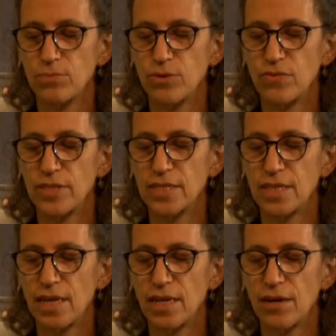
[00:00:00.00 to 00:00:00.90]
to move
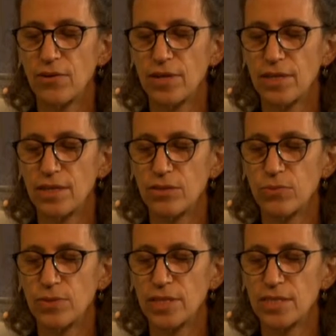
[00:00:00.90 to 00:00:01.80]
into that area that
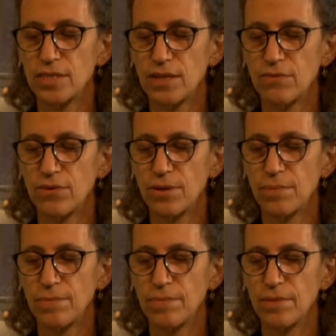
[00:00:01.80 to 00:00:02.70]
you're releasing
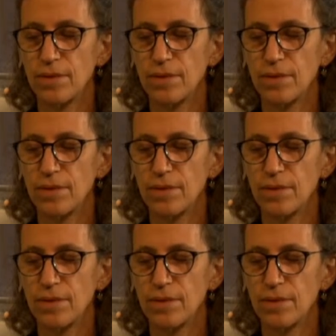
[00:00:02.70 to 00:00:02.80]
from.